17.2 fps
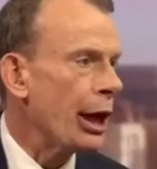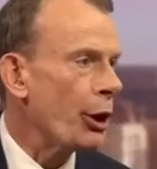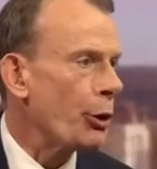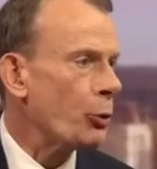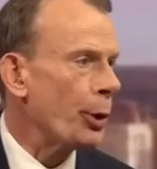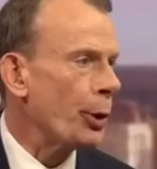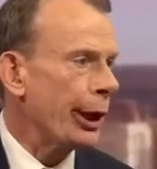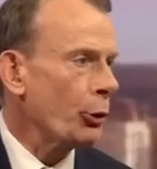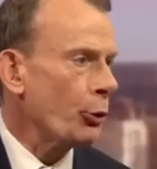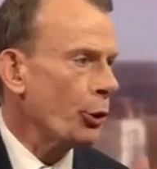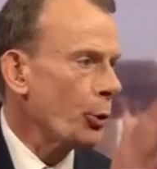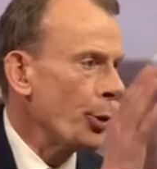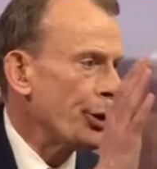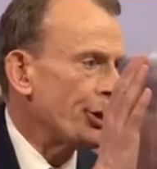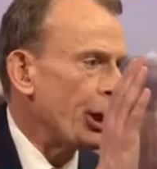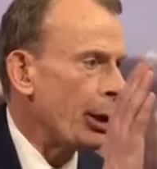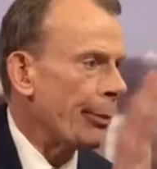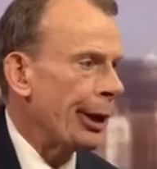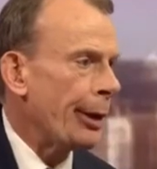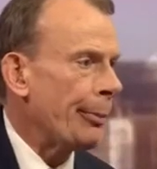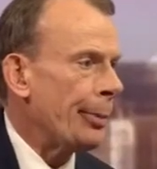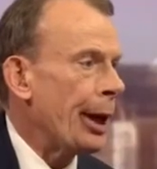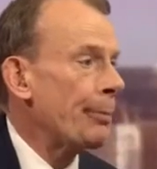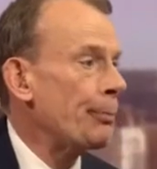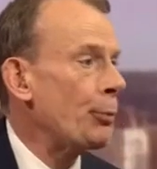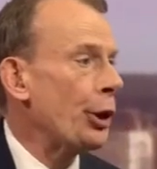Now, a quick look at what's coming
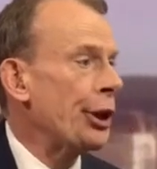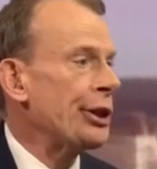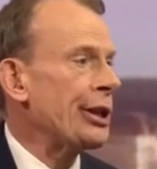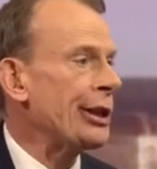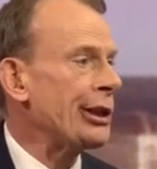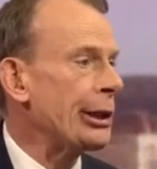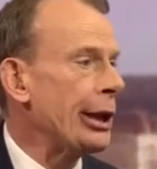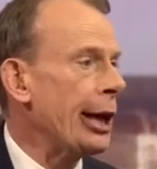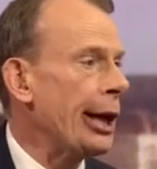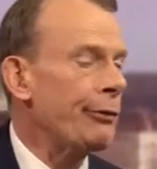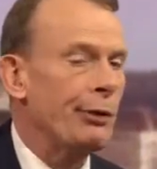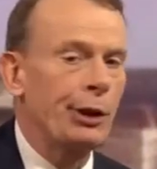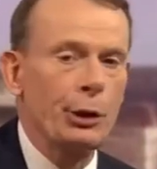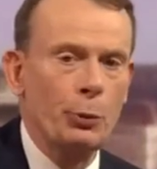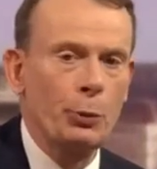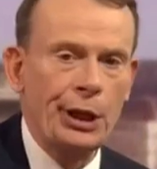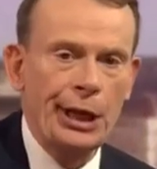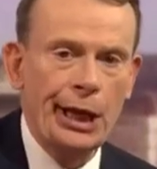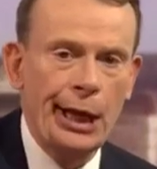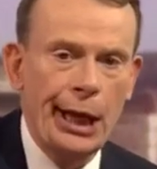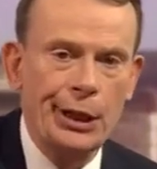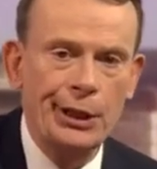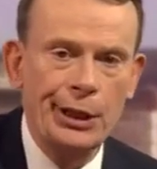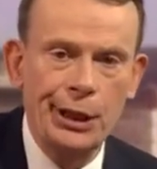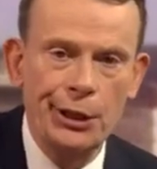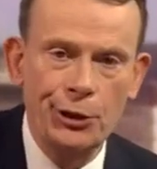up at Politics Live in the week
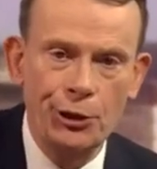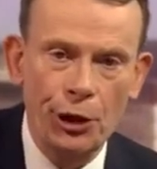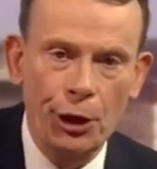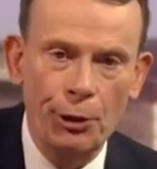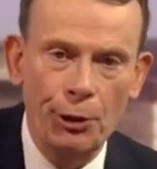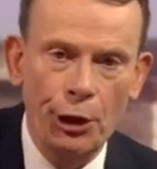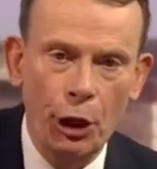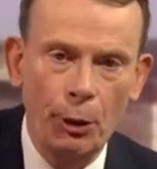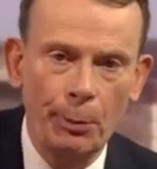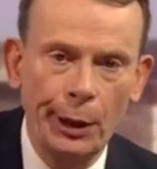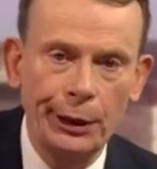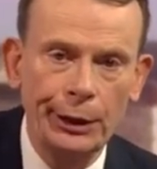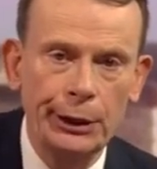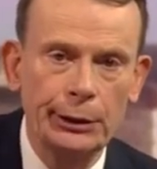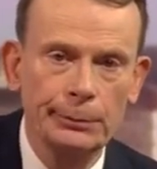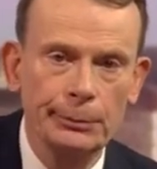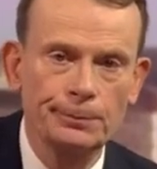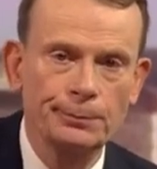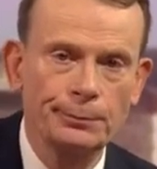ahead. Here's Joe Coburn.